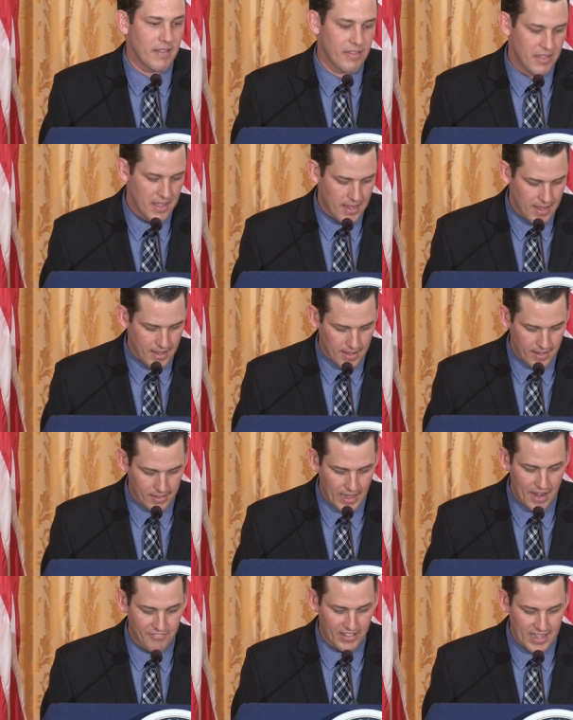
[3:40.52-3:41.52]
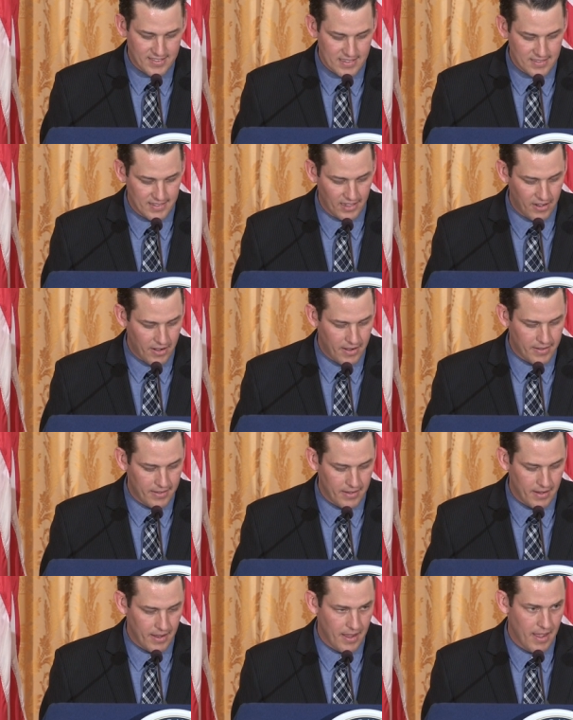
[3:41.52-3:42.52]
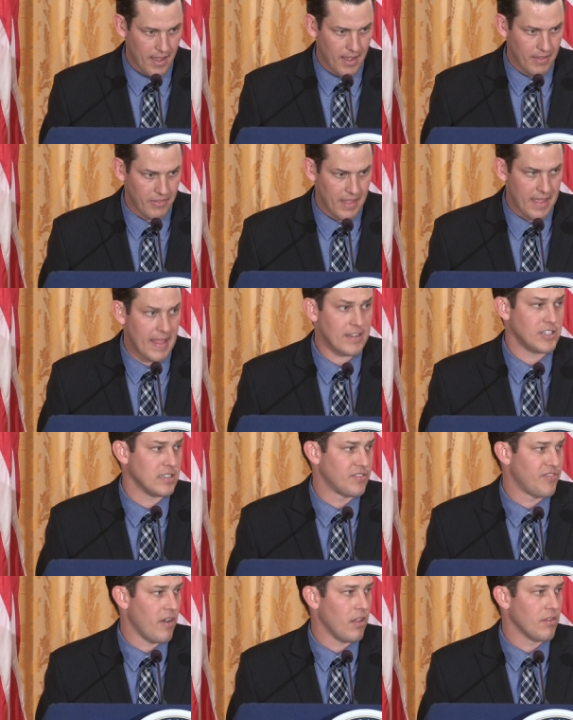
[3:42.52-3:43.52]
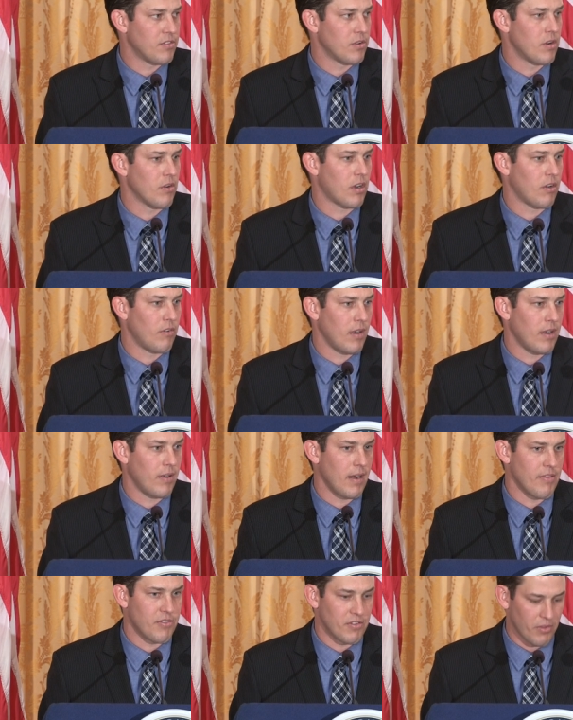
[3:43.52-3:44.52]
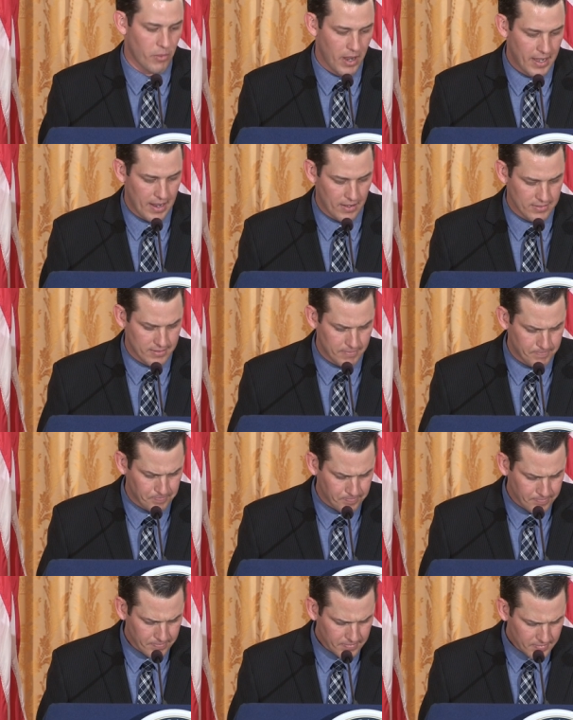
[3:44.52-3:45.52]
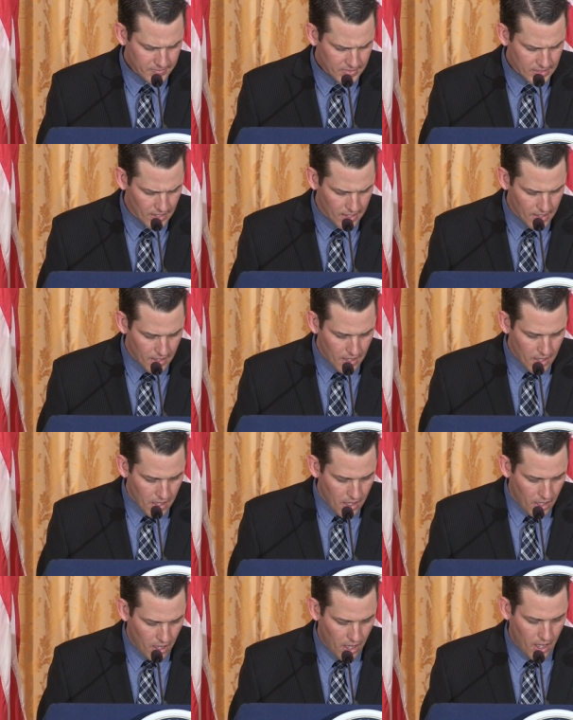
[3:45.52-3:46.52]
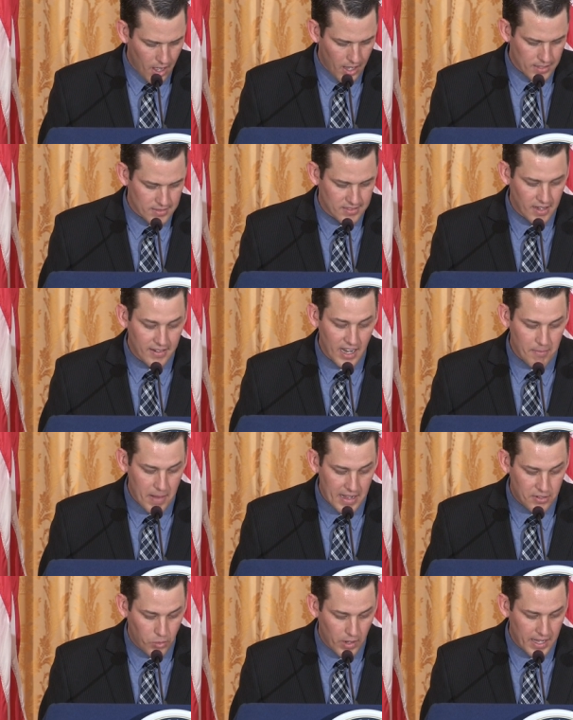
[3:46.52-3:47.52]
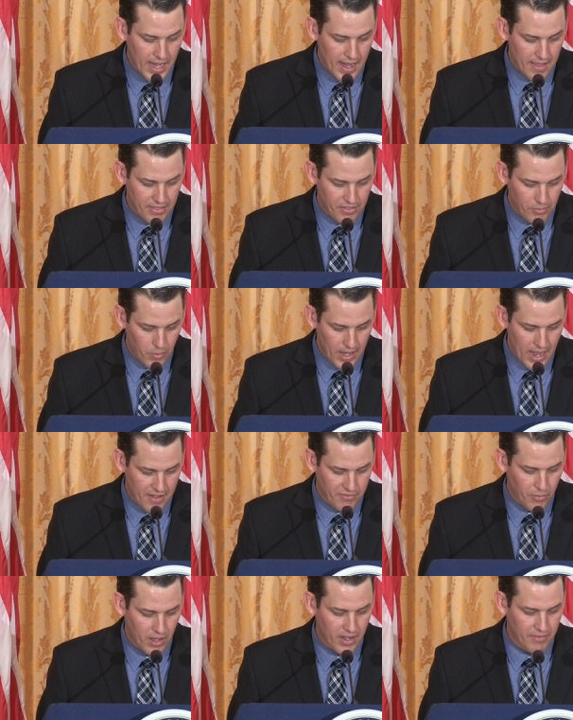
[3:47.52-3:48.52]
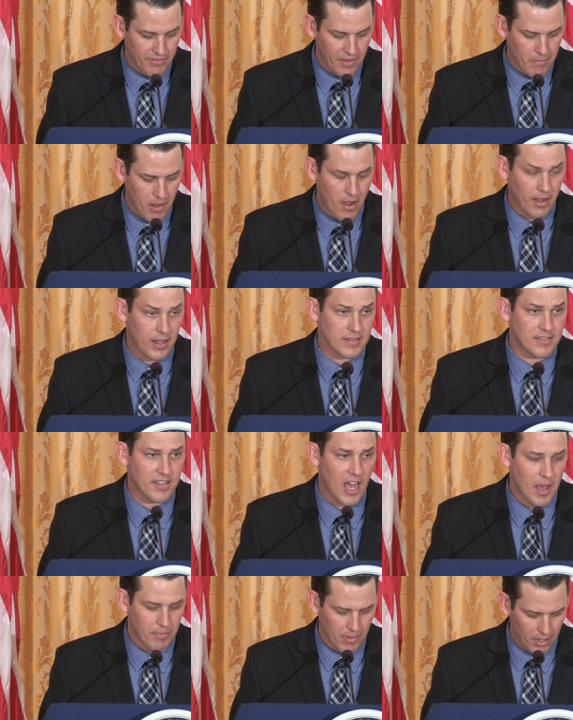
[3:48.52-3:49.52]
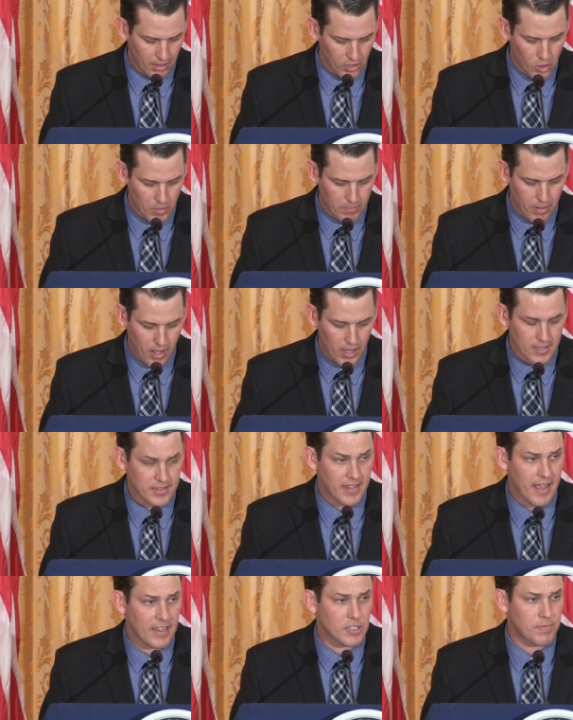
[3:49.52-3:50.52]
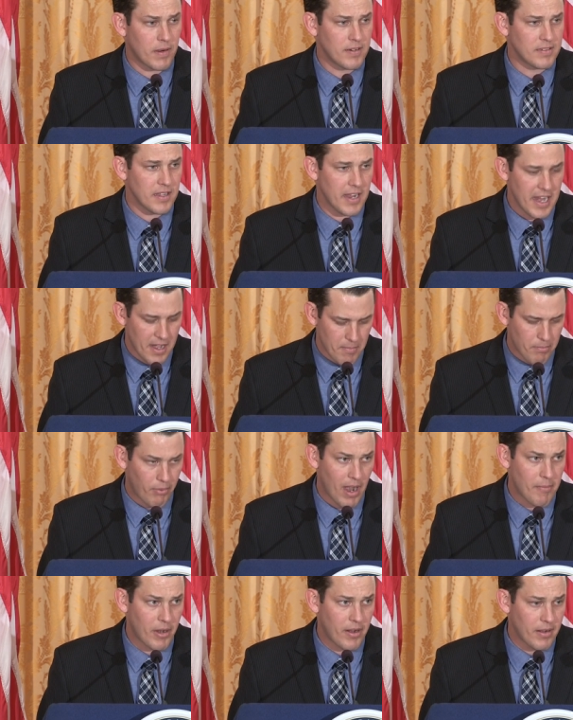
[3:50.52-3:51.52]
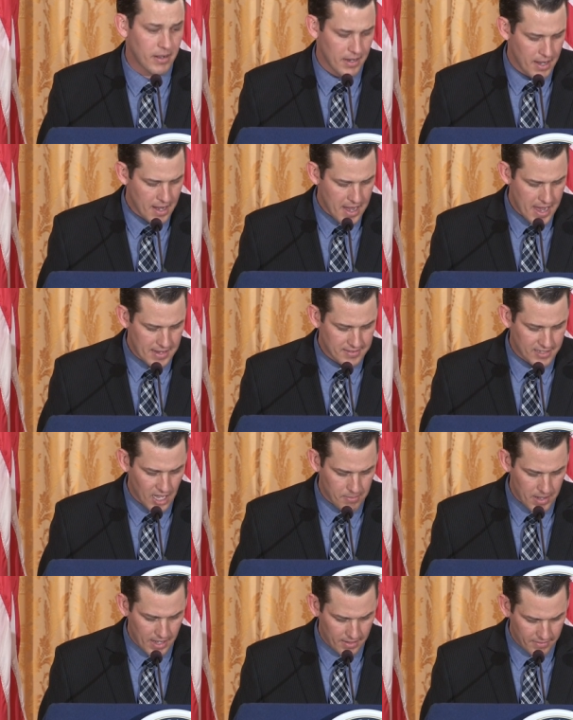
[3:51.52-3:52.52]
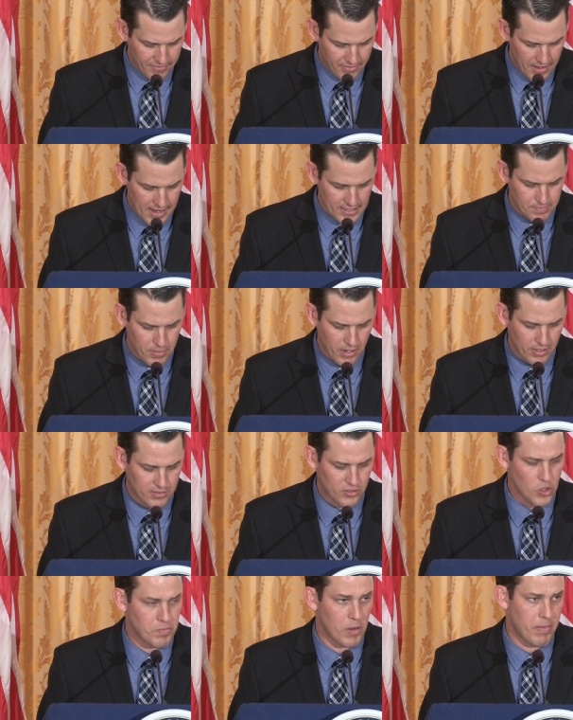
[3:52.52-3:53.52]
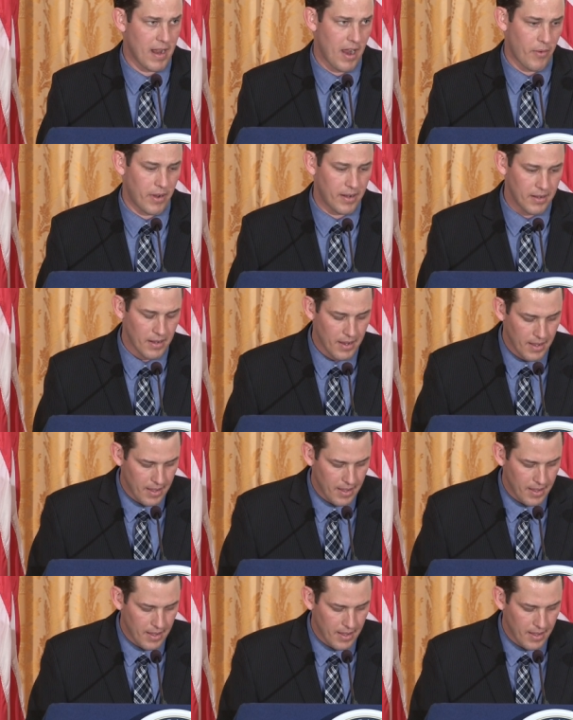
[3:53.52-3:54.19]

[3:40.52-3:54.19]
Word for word: the uh, life lessons learned uh, and that she's followed through her career and through the White House. On Sunday, May 28th, we have one of America's top global policy experts, Ian Bremmer. He's coming for his book, Superpower.